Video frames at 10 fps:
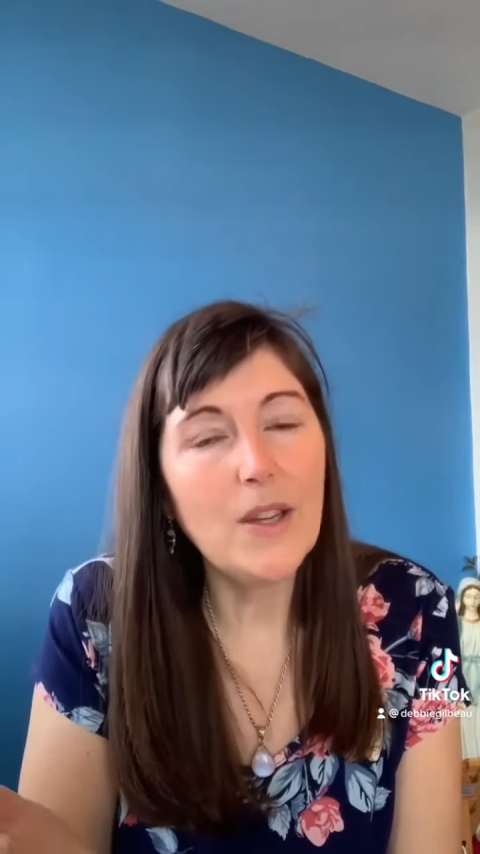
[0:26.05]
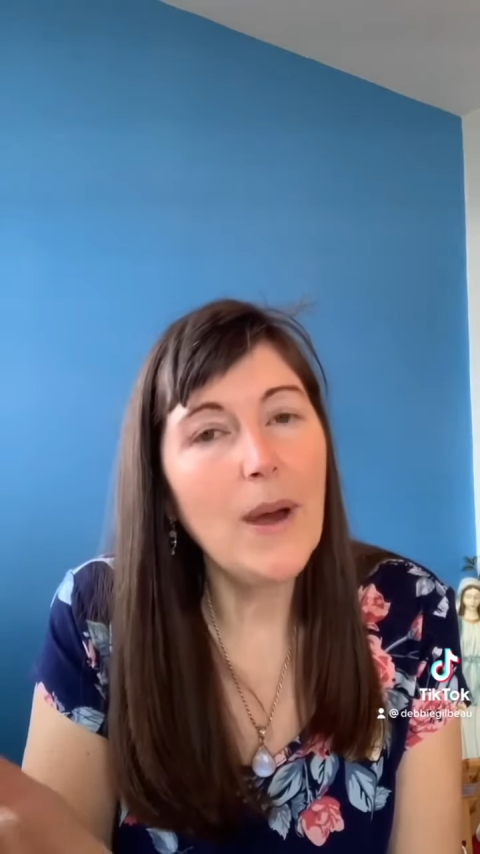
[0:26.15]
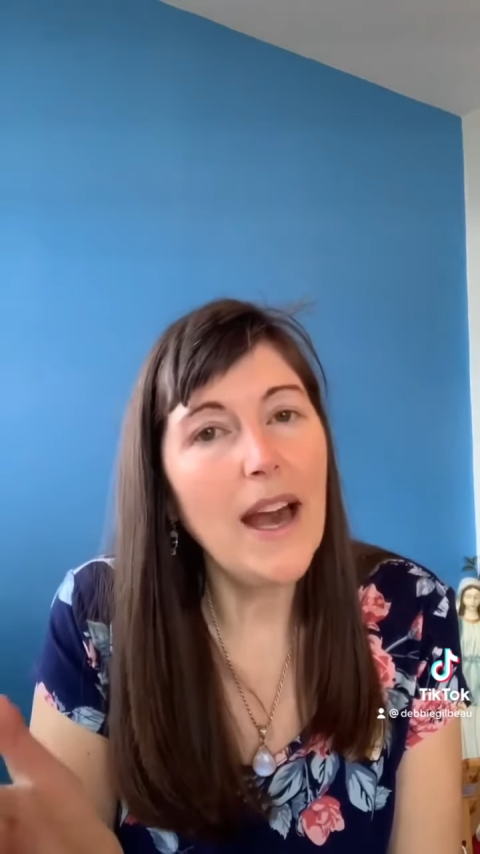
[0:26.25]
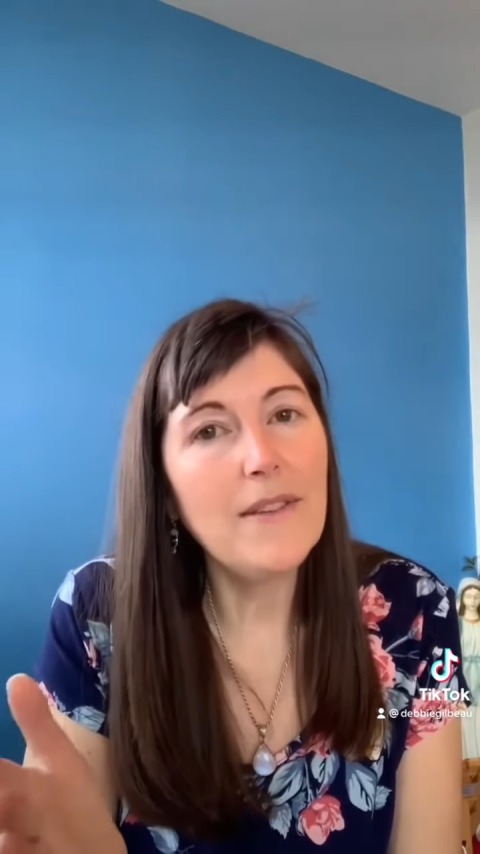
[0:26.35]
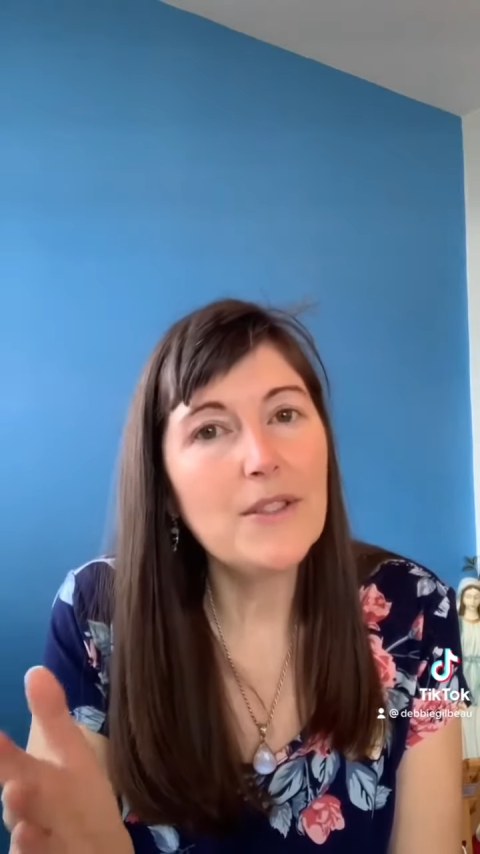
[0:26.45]
you
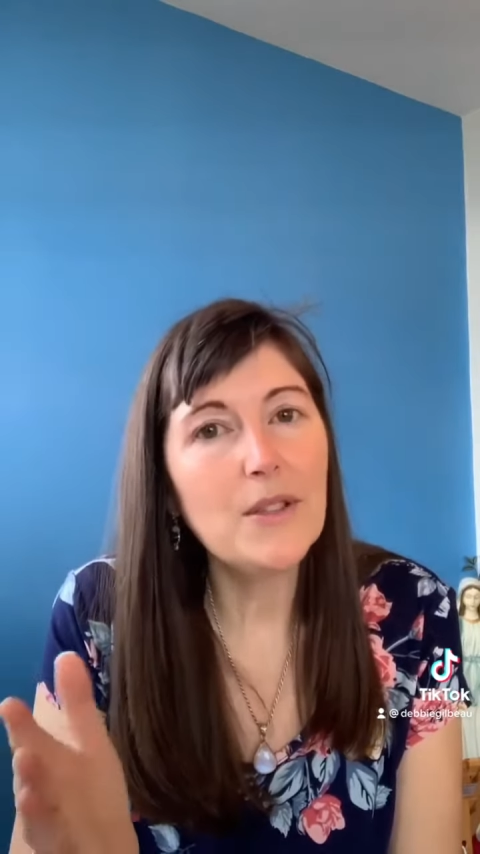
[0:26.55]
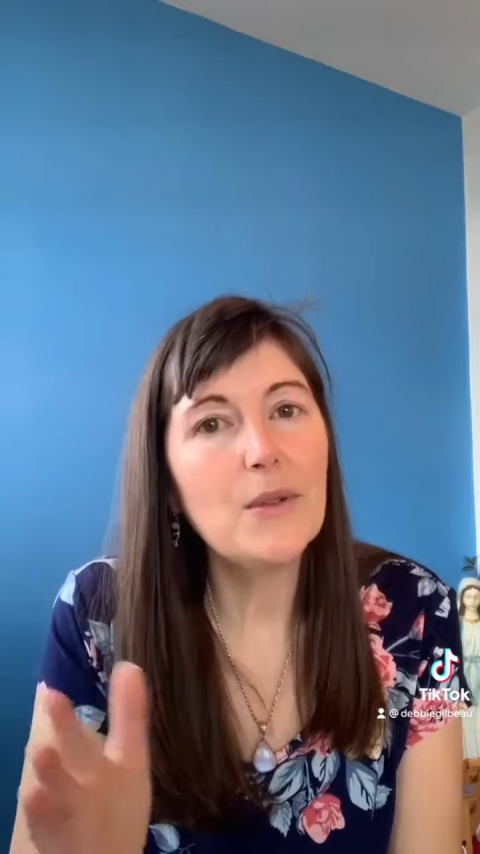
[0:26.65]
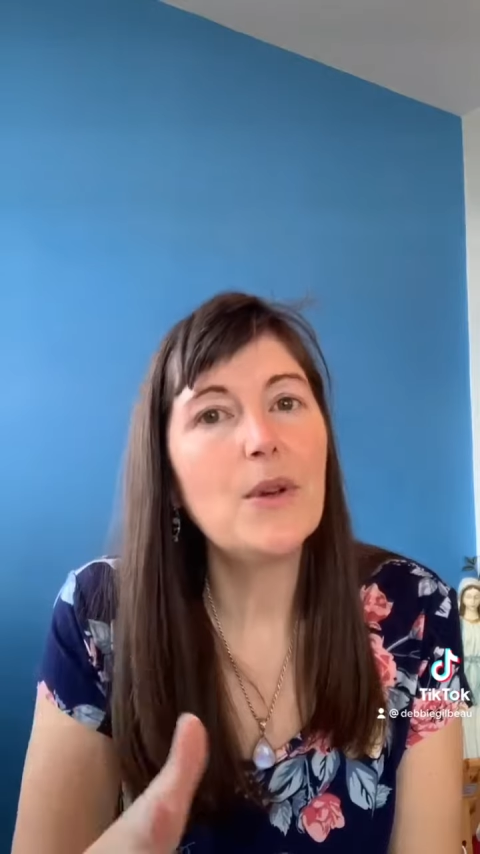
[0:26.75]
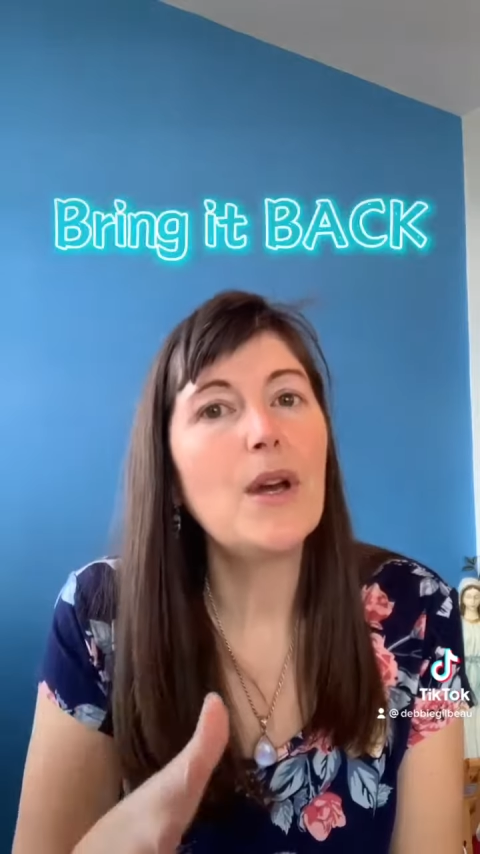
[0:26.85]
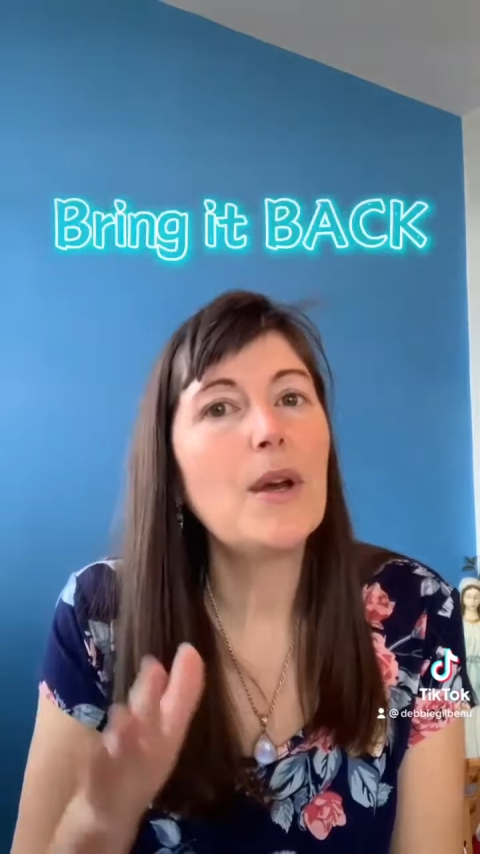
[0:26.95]
have
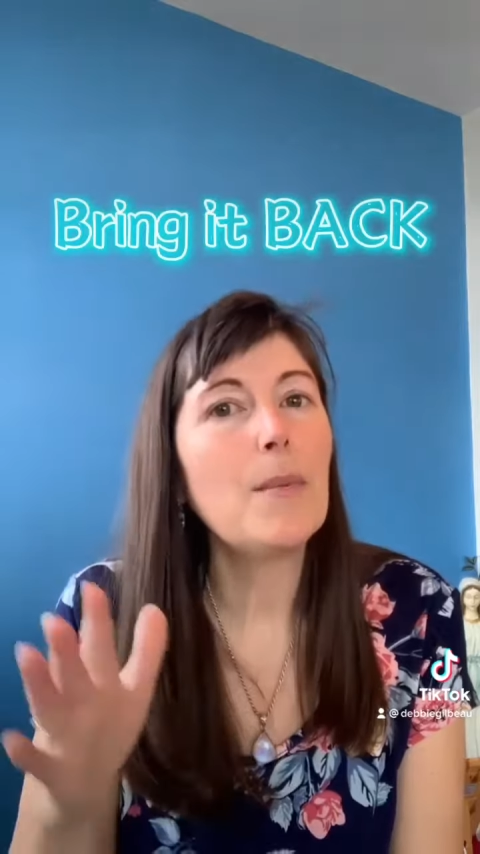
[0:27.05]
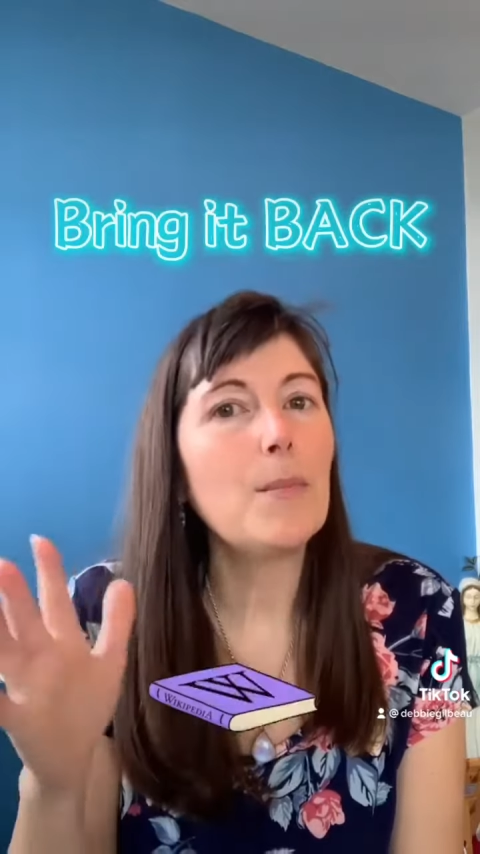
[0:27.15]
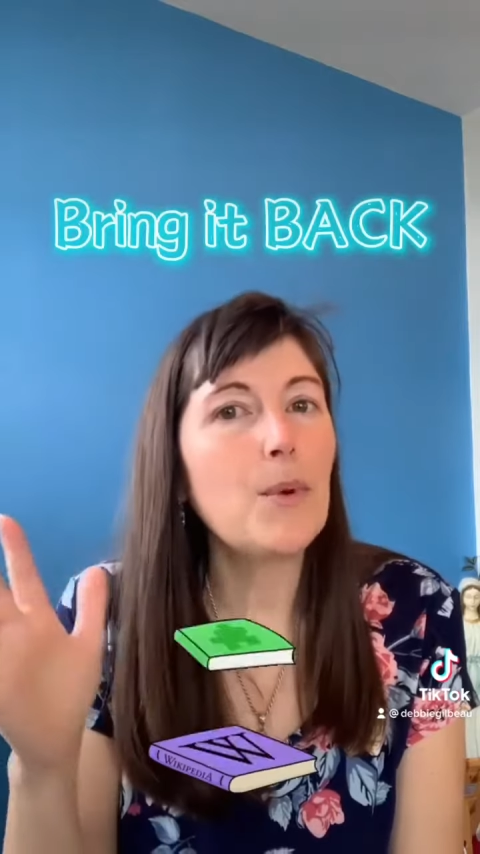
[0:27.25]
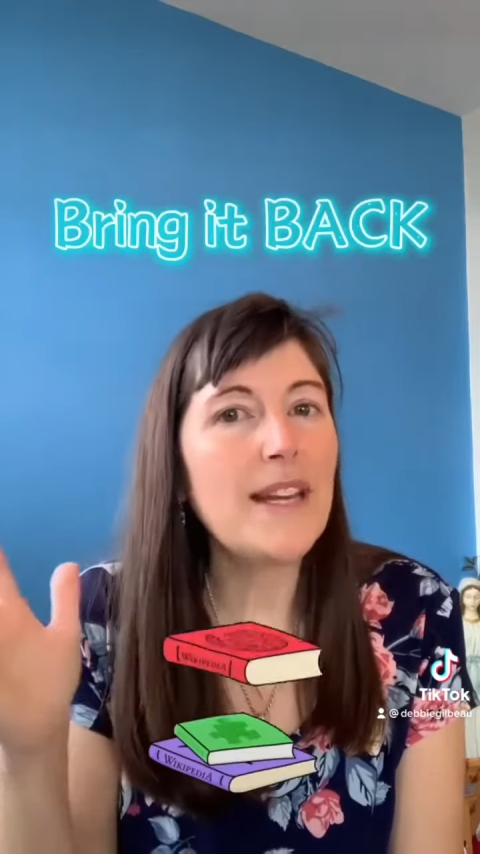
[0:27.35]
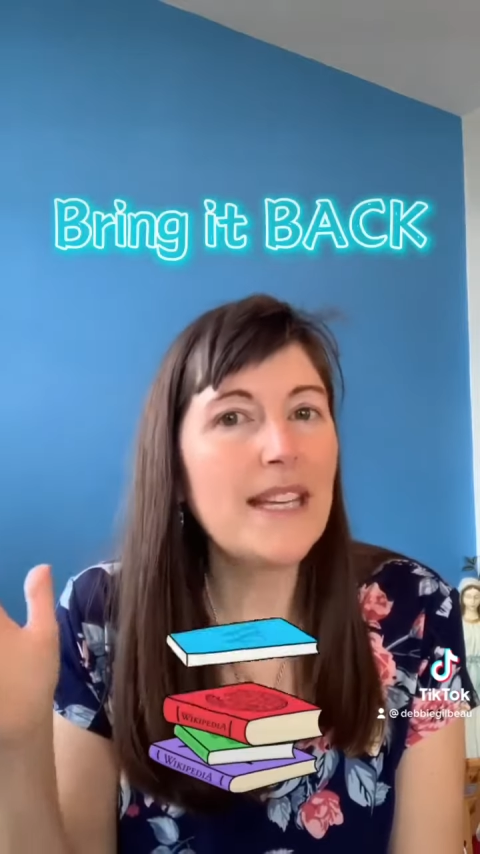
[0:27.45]
to
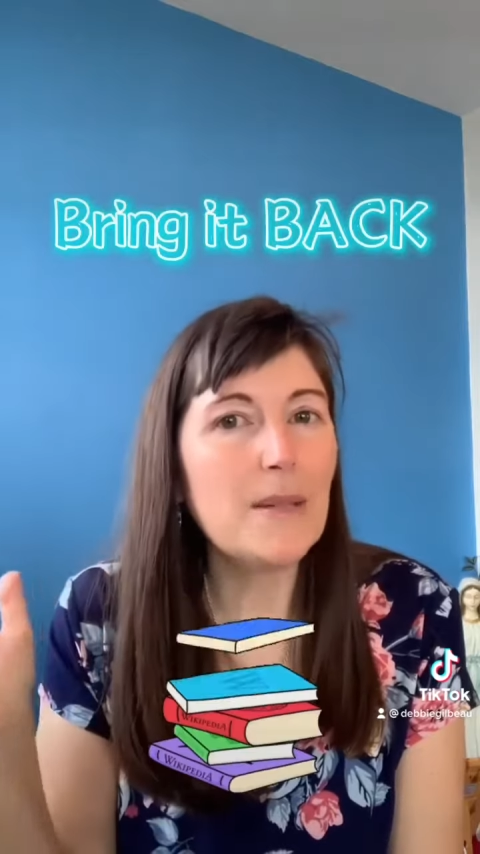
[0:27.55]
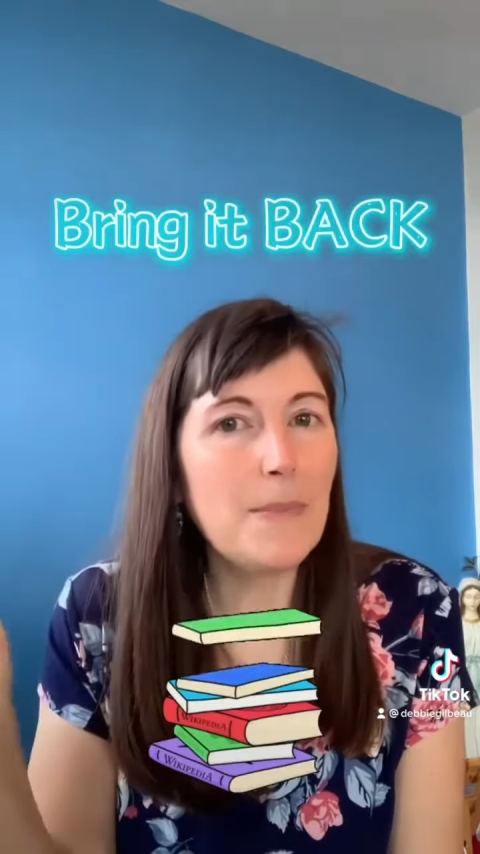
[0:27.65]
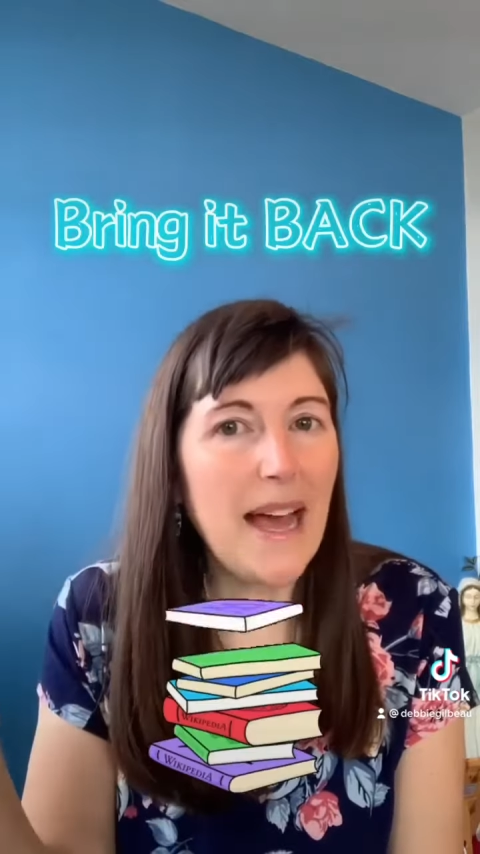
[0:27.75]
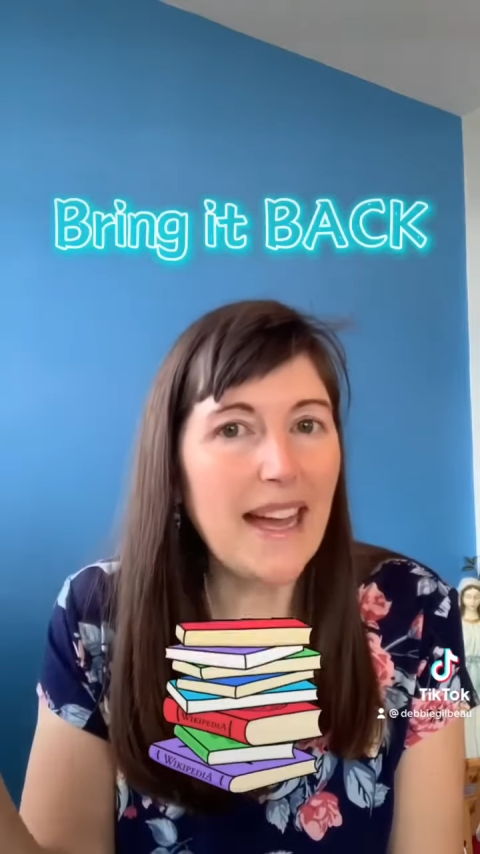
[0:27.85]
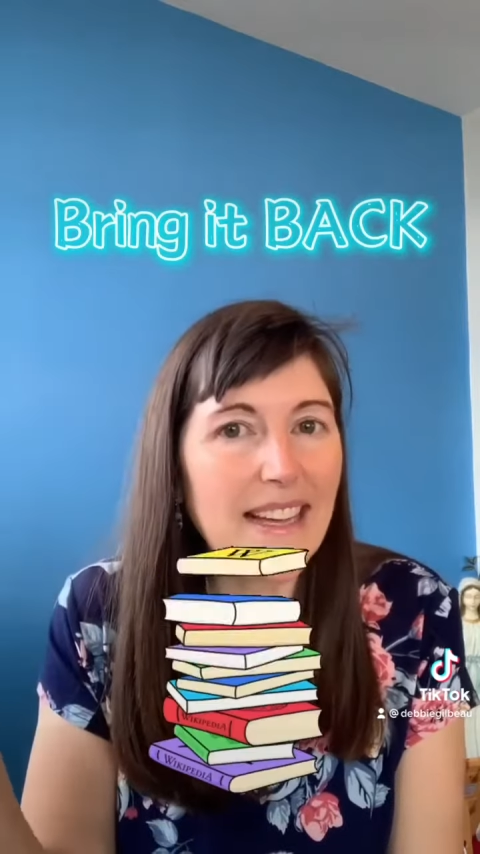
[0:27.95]
bring it
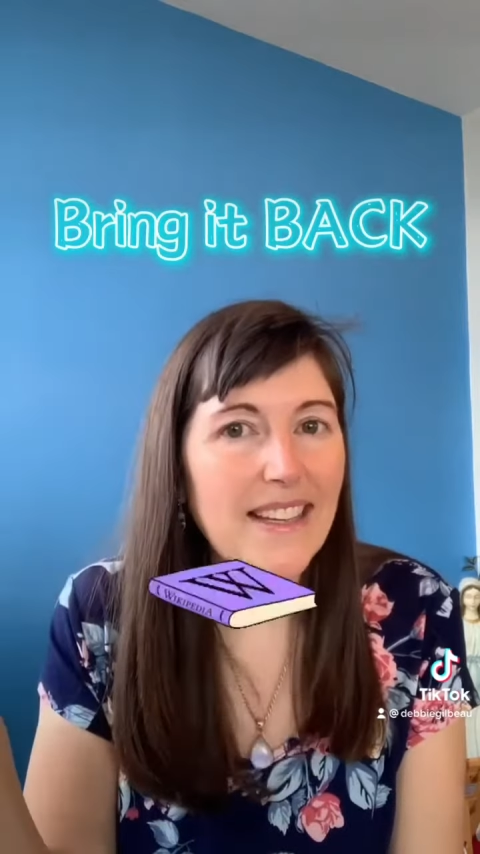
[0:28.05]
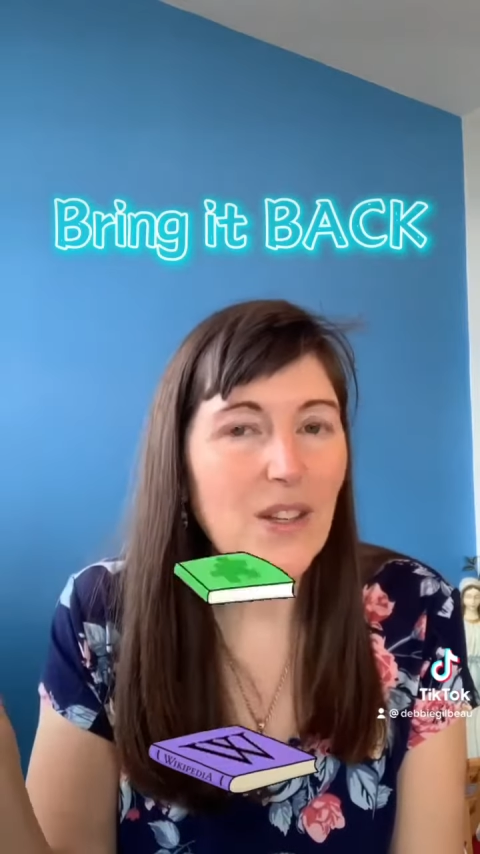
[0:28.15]
back.